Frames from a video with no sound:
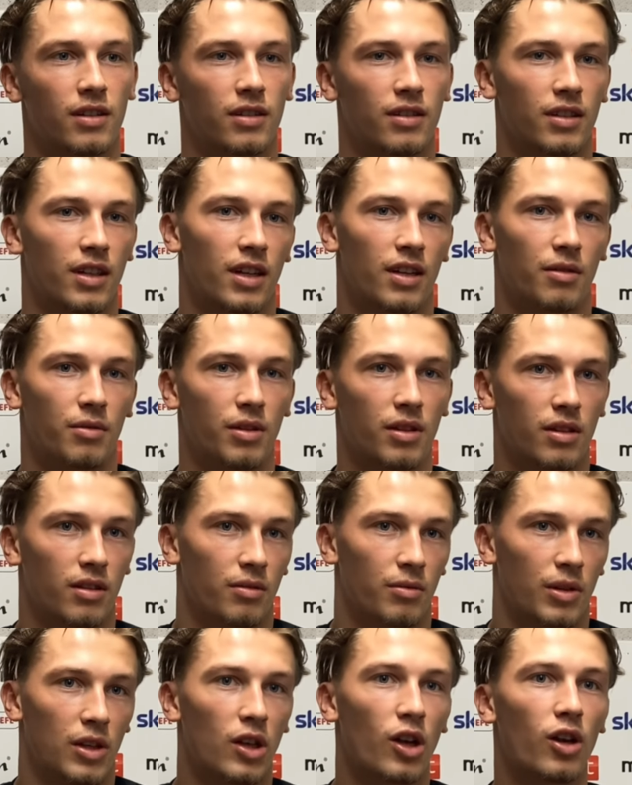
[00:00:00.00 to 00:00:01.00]

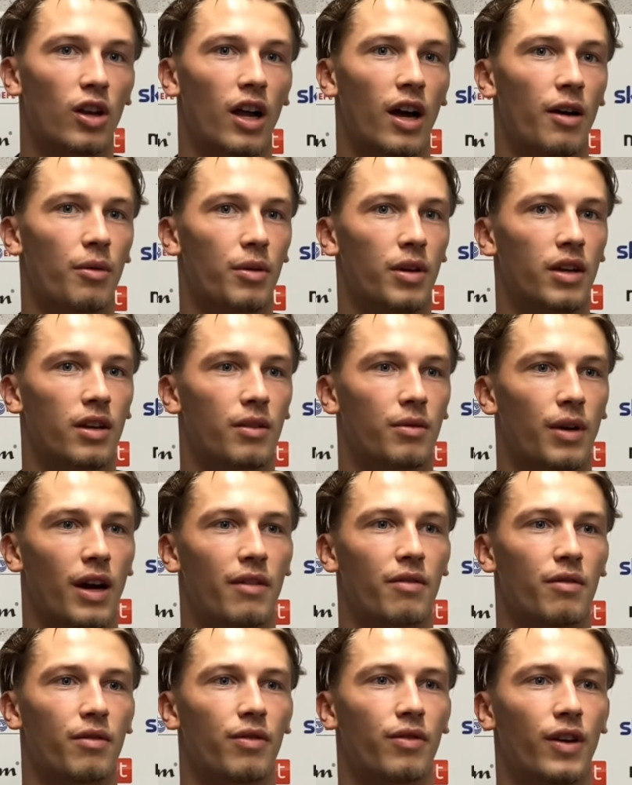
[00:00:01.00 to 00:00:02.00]
look like we're
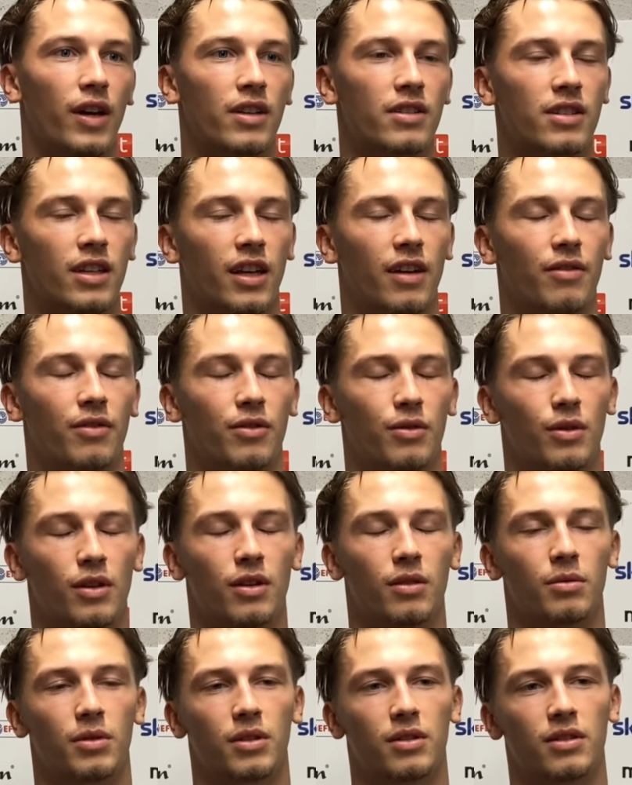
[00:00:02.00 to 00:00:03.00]
having fun together, you know what
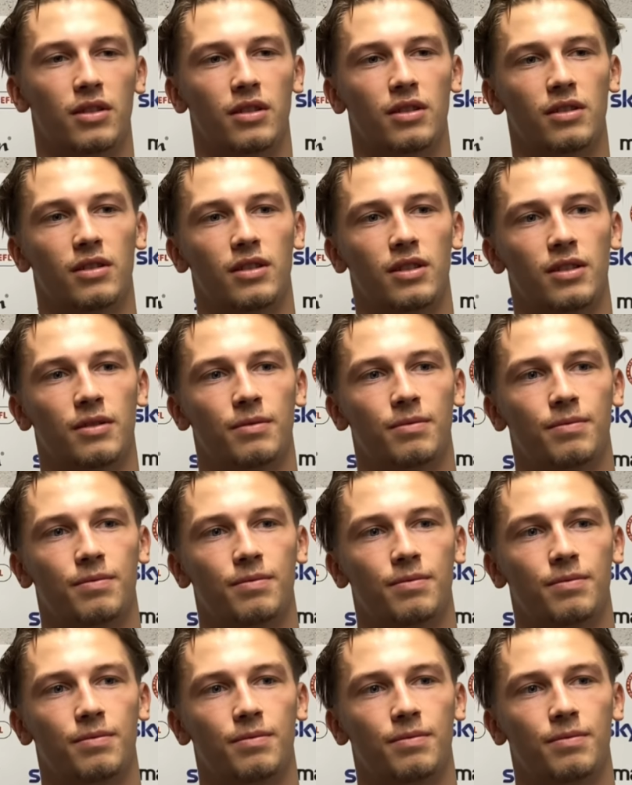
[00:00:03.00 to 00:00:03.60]
I mean? So, yeah.